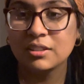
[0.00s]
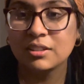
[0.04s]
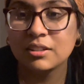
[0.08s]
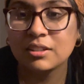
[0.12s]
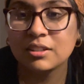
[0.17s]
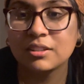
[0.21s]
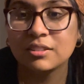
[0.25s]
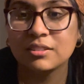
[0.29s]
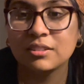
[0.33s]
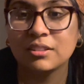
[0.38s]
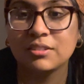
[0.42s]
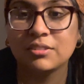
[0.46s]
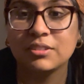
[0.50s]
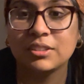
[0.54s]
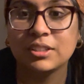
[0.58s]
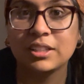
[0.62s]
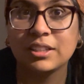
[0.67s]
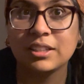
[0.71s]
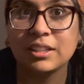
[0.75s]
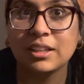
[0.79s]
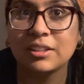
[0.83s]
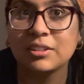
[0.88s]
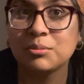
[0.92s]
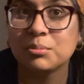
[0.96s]
because I feel like
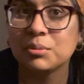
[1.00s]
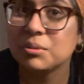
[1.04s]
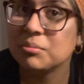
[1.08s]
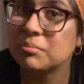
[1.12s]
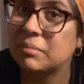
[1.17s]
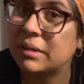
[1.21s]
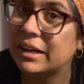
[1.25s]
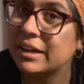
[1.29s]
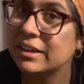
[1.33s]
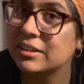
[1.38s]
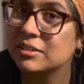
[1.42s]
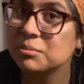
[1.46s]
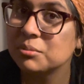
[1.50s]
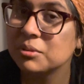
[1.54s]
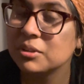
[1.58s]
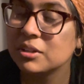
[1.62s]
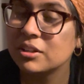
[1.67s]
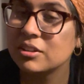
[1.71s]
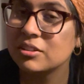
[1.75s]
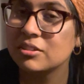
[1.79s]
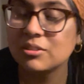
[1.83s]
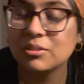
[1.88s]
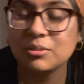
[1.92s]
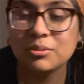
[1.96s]
that's been my
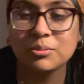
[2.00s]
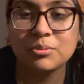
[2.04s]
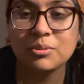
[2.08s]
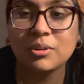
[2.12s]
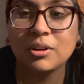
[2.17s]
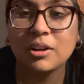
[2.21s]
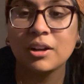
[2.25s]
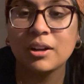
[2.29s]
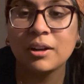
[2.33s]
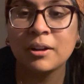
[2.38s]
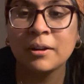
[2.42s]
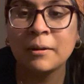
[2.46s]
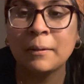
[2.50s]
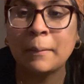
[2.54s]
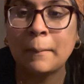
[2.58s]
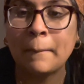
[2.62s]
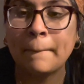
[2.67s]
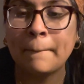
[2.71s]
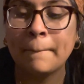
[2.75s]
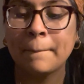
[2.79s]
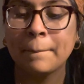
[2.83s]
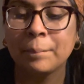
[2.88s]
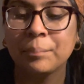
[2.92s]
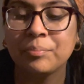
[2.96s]
experience so far.
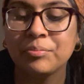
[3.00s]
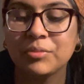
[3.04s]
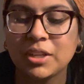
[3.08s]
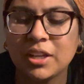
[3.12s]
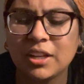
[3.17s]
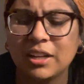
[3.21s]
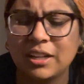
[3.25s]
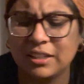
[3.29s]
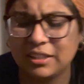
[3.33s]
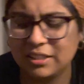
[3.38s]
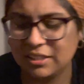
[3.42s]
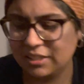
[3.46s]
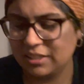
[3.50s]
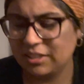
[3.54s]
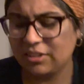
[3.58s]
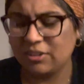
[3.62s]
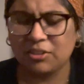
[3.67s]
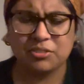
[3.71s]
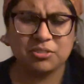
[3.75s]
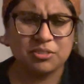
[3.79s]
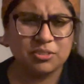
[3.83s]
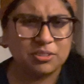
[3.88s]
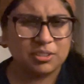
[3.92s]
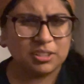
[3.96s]
And I think it
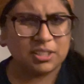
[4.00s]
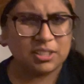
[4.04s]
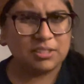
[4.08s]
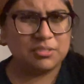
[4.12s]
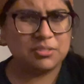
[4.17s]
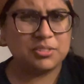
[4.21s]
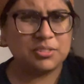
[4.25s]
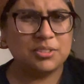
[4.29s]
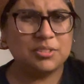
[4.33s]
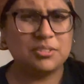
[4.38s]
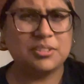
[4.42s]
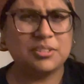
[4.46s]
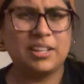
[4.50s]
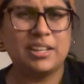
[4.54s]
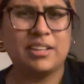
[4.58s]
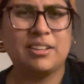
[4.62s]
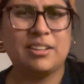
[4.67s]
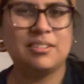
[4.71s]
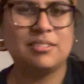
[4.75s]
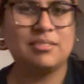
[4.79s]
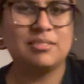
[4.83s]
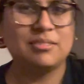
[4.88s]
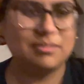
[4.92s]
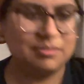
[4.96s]
also gives you like
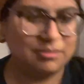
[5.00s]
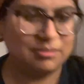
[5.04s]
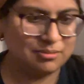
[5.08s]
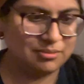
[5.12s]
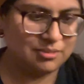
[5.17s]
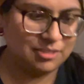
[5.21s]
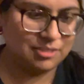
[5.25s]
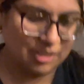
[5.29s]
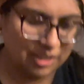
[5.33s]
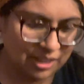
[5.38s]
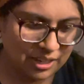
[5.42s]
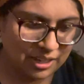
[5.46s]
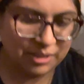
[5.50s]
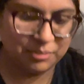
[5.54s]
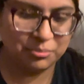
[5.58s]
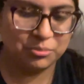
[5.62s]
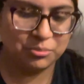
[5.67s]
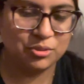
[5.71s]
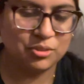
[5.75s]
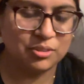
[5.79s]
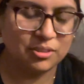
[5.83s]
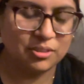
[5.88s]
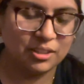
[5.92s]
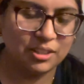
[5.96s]
time
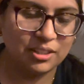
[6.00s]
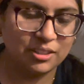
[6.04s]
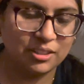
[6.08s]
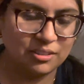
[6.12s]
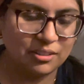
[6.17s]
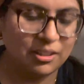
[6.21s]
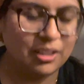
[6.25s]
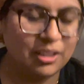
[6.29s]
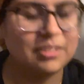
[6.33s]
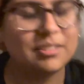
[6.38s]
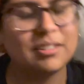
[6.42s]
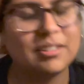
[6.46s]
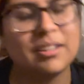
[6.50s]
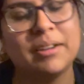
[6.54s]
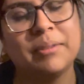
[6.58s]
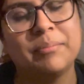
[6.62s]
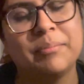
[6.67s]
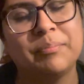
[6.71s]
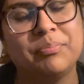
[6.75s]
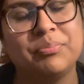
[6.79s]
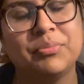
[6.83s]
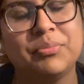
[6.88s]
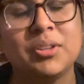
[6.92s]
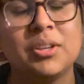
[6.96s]
to like, not time,
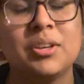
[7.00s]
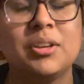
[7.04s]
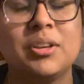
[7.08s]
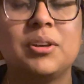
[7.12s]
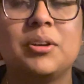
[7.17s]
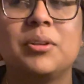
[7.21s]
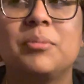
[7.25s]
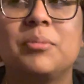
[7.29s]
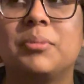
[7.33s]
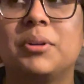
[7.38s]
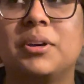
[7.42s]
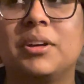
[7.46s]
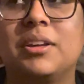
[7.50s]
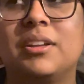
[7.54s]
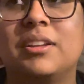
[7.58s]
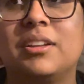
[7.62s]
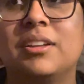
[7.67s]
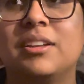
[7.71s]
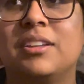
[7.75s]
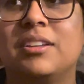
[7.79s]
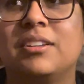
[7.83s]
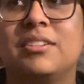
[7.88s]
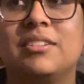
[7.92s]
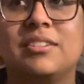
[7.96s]
but
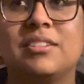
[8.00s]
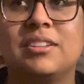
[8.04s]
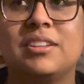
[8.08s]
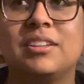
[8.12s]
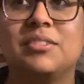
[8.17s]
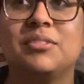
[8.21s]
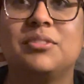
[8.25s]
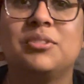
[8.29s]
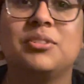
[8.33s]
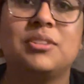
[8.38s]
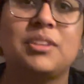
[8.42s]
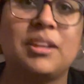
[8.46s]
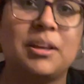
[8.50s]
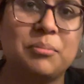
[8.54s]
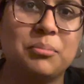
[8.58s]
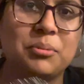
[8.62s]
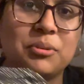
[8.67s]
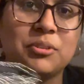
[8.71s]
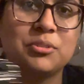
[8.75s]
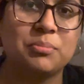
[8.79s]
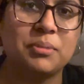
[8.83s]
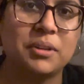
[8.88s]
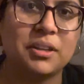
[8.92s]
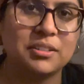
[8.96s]
it gives you that
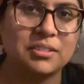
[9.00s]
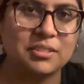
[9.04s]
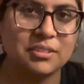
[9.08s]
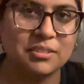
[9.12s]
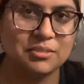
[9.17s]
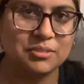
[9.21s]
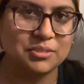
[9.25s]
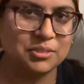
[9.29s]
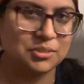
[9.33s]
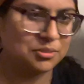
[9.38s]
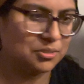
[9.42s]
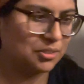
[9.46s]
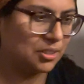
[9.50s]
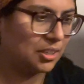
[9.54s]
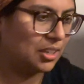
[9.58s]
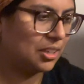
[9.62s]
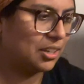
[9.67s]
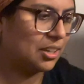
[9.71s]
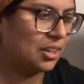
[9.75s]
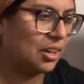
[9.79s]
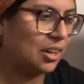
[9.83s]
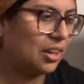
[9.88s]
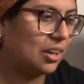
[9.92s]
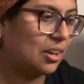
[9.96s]
perspective of
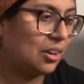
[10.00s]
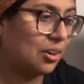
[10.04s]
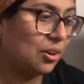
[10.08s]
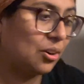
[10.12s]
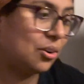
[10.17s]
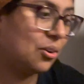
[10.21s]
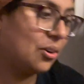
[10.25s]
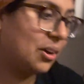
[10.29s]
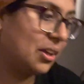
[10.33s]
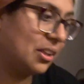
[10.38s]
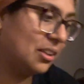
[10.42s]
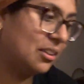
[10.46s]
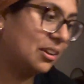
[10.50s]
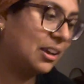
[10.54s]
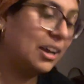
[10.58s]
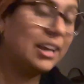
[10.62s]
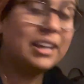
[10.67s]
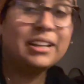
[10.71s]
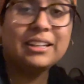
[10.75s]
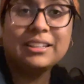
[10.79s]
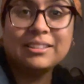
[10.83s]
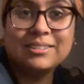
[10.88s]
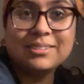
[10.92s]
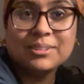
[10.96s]
like, oh, I
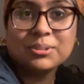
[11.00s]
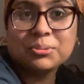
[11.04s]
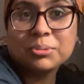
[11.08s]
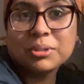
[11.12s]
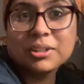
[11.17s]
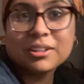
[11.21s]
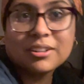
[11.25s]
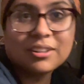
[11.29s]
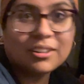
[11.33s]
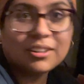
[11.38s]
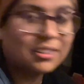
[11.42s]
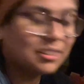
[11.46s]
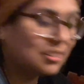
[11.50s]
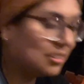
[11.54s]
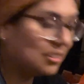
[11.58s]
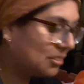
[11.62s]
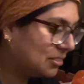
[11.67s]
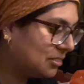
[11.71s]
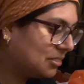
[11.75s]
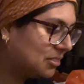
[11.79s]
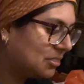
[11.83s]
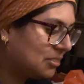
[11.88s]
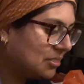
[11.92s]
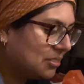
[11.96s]
need to work on
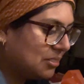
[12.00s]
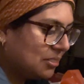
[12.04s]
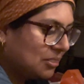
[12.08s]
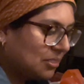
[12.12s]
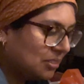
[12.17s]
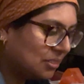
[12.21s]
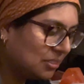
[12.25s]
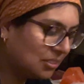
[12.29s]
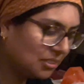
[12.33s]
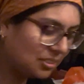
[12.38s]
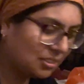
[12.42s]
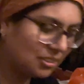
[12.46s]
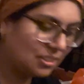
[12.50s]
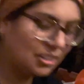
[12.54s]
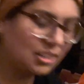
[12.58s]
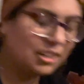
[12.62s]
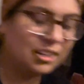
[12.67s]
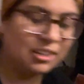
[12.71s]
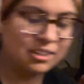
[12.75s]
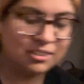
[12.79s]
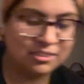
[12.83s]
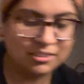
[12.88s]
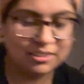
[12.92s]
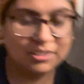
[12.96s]
this,
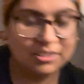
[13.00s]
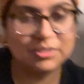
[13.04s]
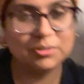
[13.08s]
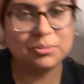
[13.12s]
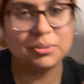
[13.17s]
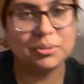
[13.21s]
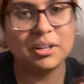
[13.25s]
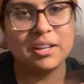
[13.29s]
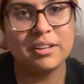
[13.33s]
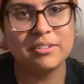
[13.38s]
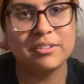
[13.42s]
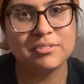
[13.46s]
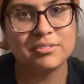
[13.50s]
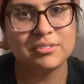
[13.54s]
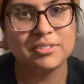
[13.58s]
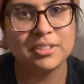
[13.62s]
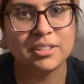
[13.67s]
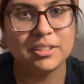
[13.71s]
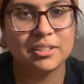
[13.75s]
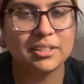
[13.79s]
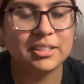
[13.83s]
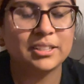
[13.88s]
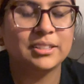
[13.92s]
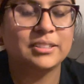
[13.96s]
because that's what I
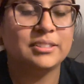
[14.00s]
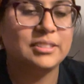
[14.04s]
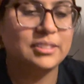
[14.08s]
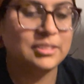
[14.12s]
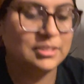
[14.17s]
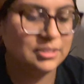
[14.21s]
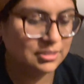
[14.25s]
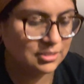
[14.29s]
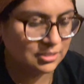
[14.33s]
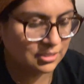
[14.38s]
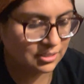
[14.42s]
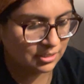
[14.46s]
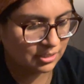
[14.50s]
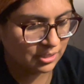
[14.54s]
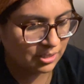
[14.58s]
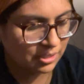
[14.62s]
felt, at least.